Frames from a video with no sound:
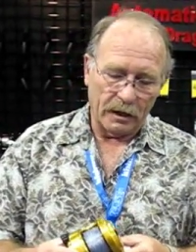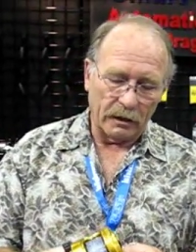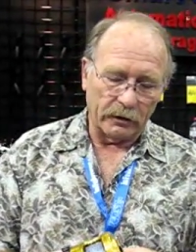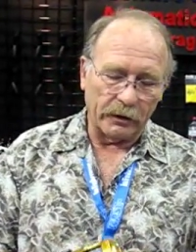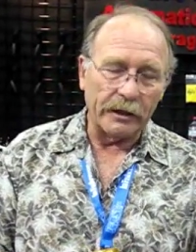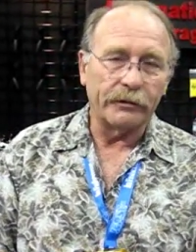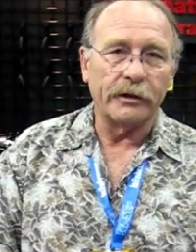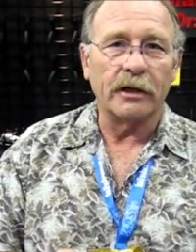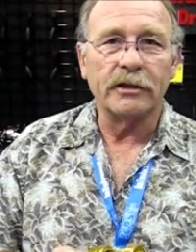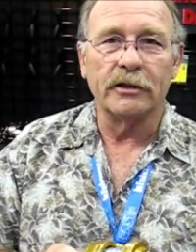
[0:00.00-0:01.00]
little
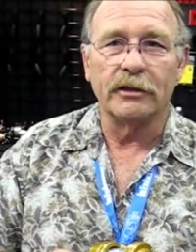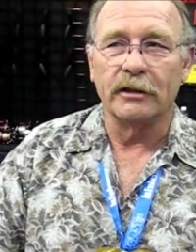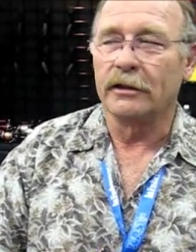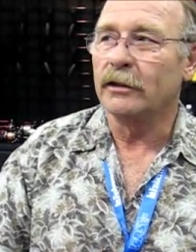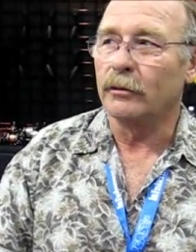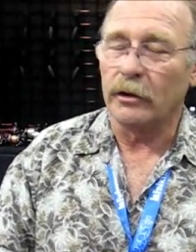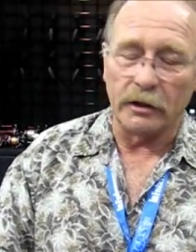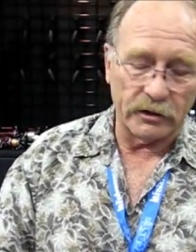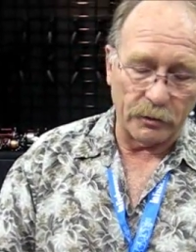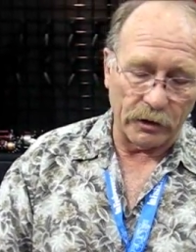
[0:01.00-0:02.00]
introduction to the Tiburon
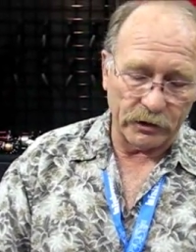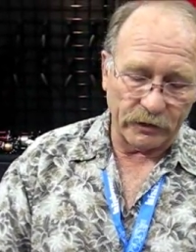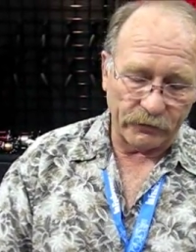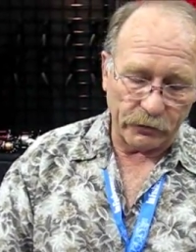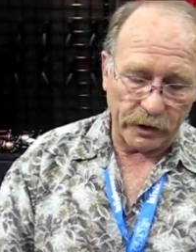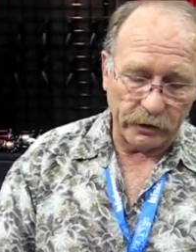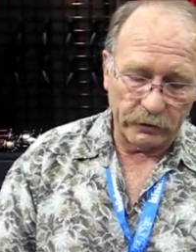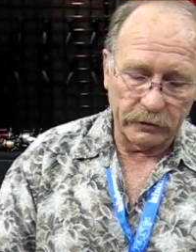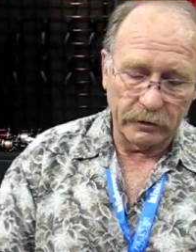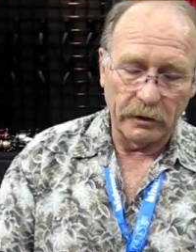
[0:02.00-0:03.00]
Smart Shift Reel.
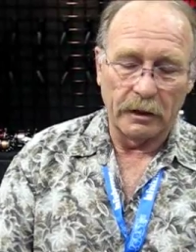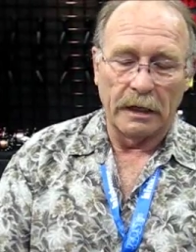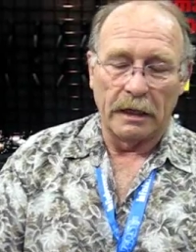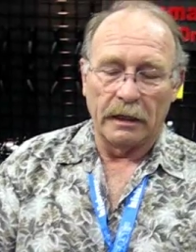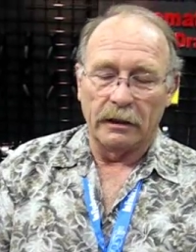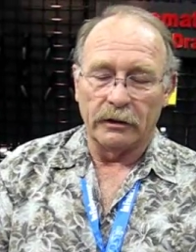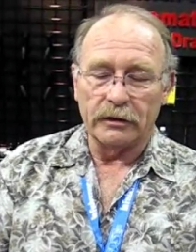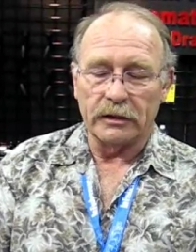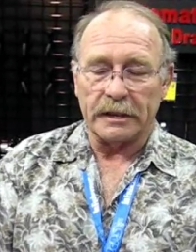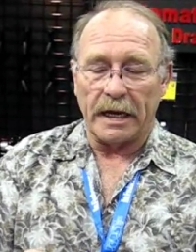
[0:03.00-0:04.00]
This
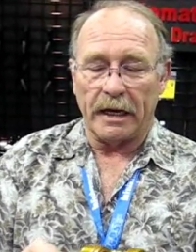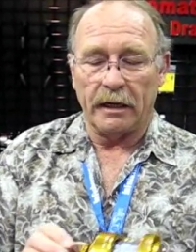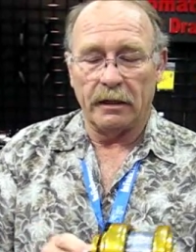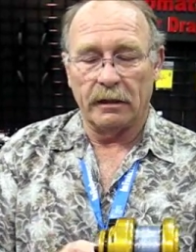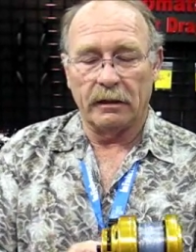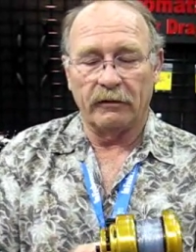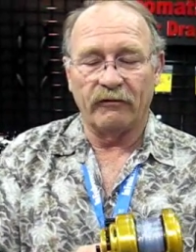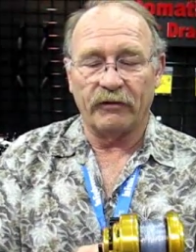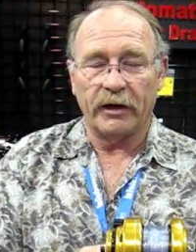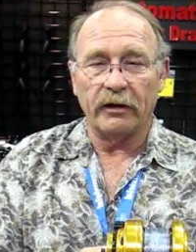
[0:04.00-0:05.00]
is a
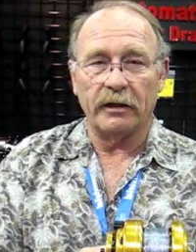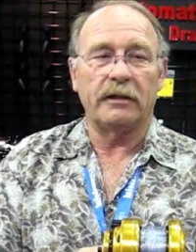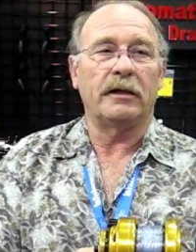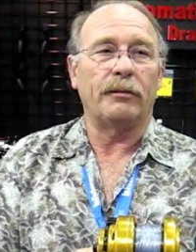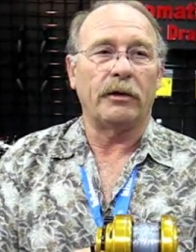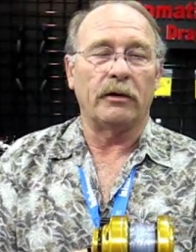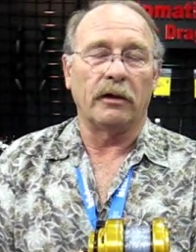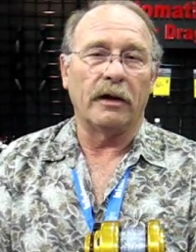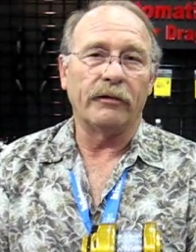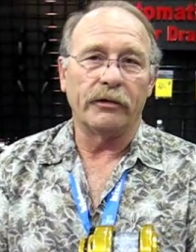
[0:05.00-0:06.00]
fairly typical
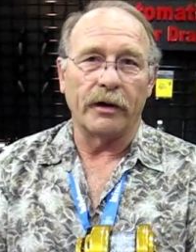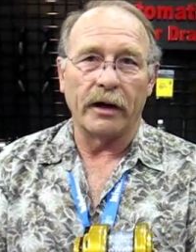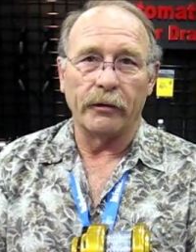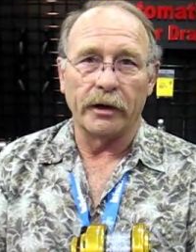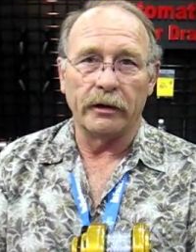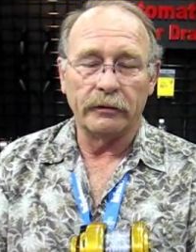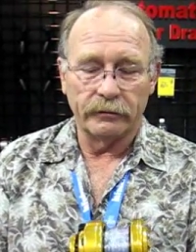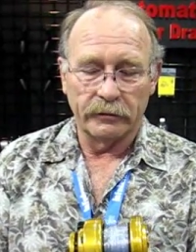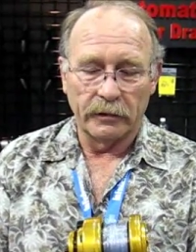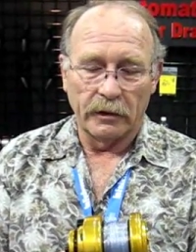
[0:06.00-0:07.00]
lever drag reel
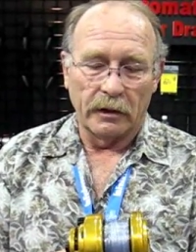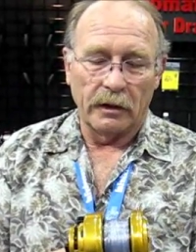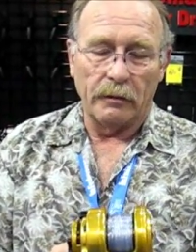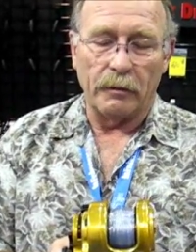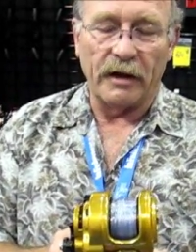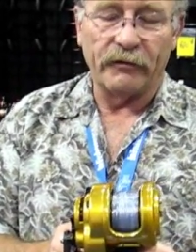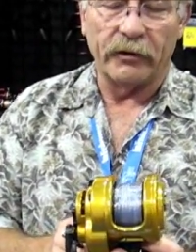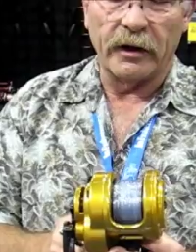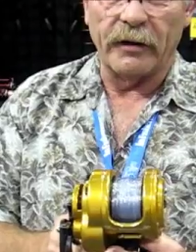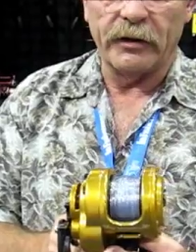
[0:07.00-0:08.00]
made for
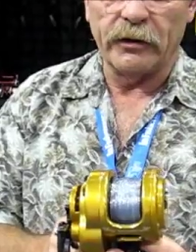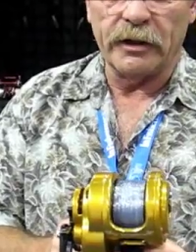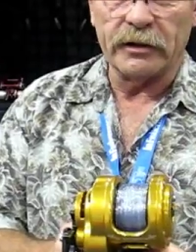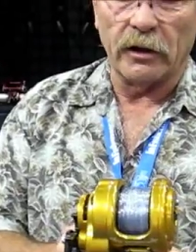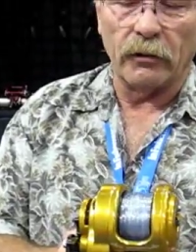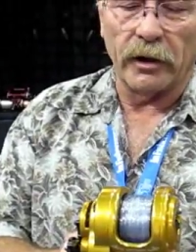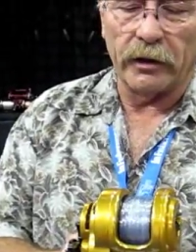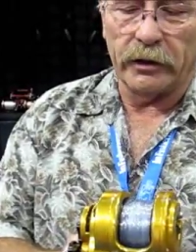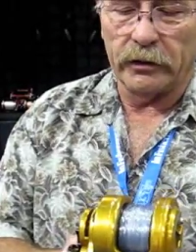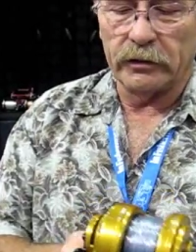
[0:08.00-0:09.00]
heavy duty saltwater
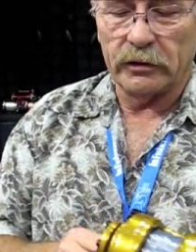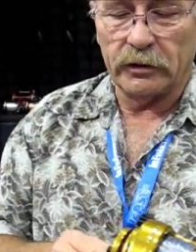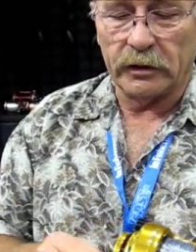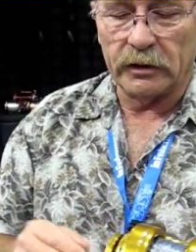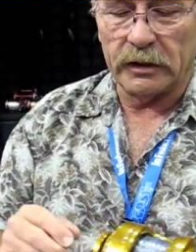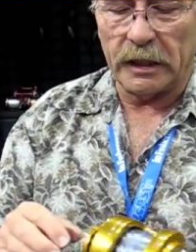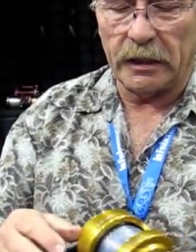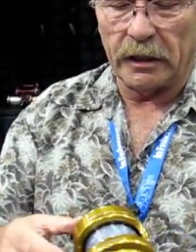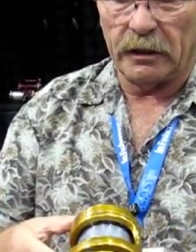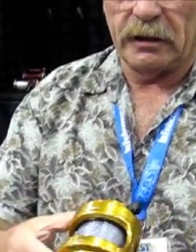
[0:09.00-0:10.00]
use. As you can see that